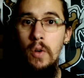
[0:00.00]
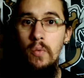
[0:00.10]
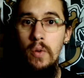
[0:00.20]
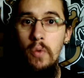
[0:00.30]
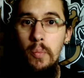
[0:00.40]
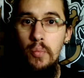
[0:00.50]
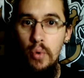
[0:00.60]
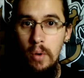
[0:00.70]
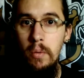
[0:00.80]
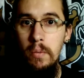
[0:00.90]
we will
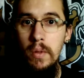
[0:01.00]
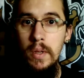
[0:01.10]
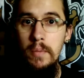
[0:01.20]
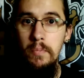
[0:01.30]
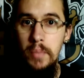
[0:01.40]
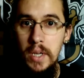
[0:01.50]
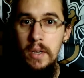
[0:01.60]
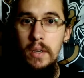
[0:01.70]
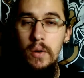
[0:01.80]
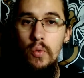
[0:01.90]
probably
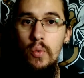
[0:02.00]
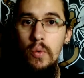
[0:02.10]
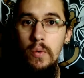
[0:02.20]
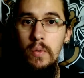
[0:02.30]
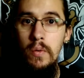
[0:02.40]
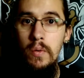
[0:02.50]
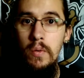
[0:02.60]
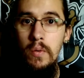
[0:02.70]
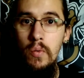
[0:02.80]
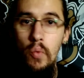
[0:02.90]
be
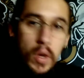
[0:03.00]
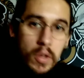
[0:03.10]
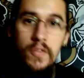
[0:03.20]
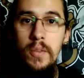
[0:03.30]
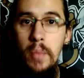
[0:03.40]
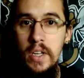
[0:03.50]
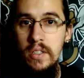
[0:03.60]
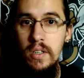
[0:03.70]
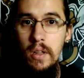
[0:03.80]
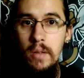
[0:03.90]
one of the
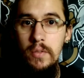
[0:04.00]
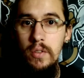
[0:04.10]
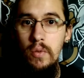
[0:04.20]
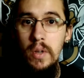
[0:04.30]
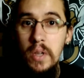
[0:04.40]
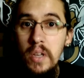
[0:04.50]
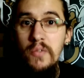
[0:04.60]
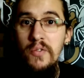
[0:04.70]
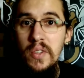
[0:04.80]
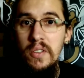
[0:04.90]
best clubs in the world,
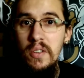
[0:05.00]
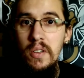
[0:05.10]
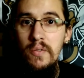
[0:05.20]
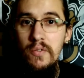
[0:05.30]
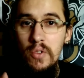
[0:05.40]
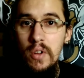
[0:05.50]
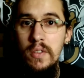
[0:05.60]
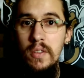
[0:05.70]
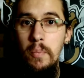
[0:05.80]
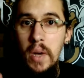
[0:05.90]
if is if not
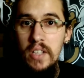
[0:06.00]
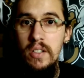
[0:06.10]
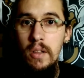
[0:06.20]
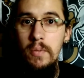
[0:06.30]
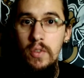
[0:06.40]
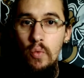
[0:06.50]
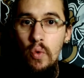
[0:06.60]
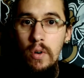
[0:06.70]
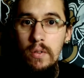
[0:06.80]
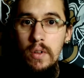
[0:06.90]
the best club in the
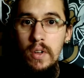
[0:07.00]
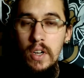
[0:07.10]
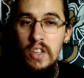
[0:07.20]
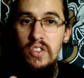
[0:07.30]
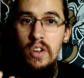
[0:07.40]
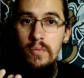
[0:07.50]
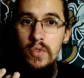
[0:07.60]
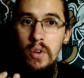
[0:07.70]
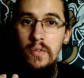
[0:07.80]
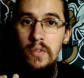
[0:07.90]
world in terms
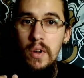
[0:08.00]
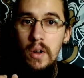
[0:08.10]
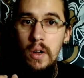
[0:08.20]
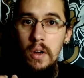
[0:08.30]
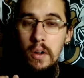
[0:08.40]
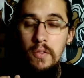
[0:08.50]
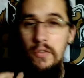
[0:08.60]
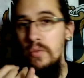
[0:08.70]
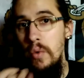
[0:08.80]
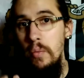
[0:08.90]
of uh,
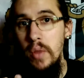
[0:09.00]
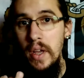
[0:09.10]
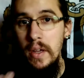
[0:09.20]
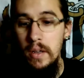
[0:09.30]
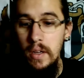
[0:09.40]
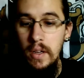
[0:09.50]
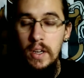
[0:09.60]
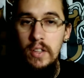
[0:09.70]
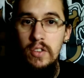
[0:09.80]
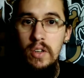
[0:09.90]
football playing,
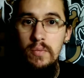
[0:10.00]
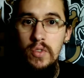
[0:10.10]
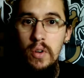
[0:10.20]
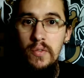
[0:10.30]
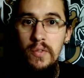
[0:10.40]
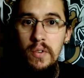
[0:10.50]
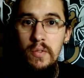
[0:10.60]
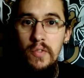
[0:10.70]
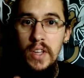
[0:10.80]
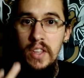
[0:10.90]
in terms of uh,
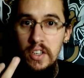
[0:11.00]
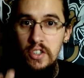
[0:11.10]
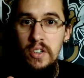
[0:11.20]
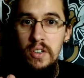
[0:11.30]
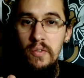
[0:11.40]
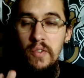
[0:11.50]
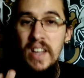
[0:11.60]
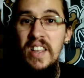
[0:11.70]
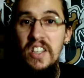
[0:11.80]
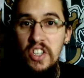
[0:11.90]
financial
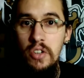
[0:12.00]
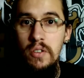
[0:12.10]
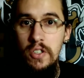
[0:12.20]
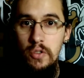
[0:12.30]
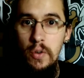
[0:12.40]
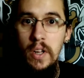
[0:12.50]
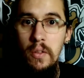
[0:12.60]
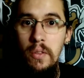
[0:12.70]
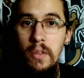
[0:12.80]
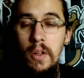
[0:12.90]
financial strength,
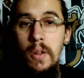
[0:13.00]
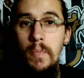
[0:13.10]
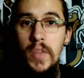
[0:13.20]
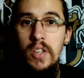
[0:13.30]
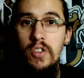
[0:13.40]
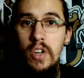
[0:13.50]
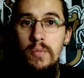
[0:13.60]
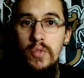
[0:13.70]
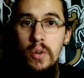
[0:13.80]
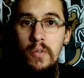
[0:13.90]
in
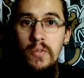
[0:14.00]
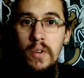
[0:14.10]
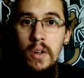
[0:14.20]
terms of